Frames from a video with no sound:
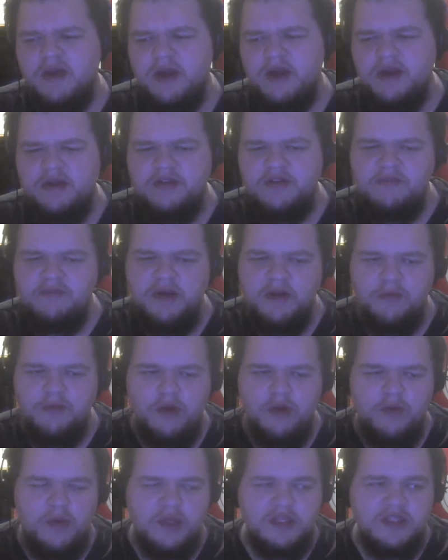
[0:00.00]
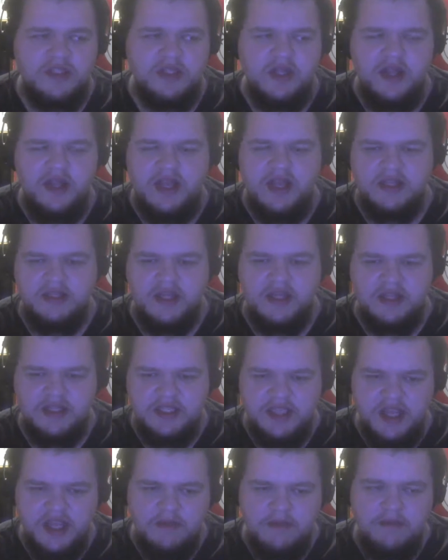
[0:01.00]
And this Ben Rothwell still has that
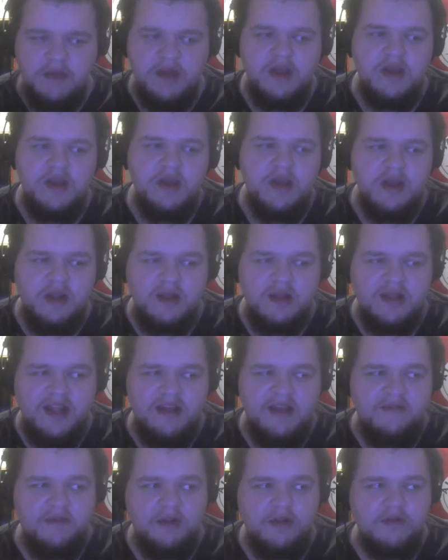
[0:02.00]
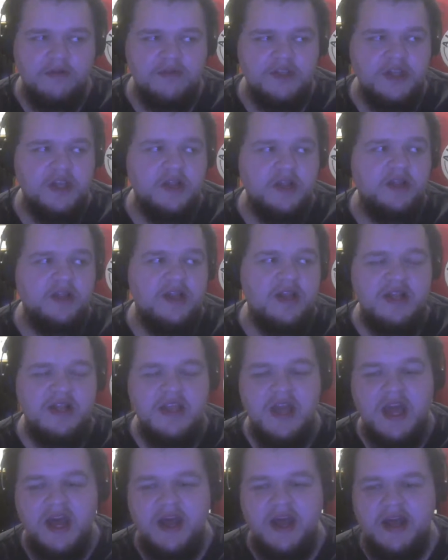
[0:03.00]
same level of skill that he
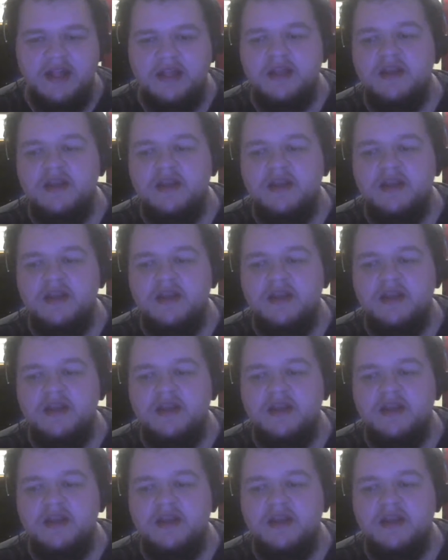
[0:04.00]
had.